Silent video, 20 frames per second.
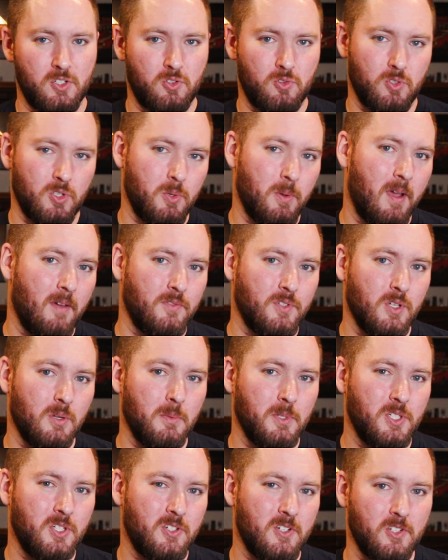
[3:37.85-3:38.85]
You have so
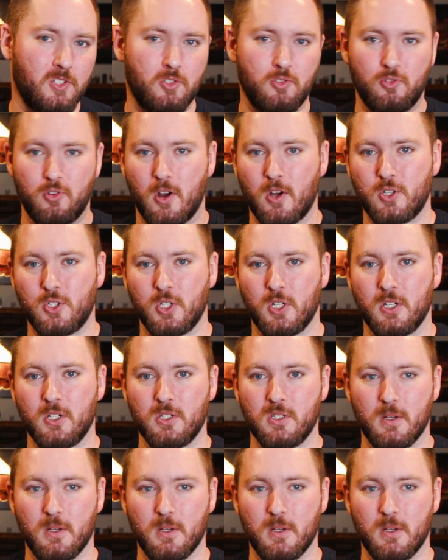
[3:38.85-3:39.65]
much destruction.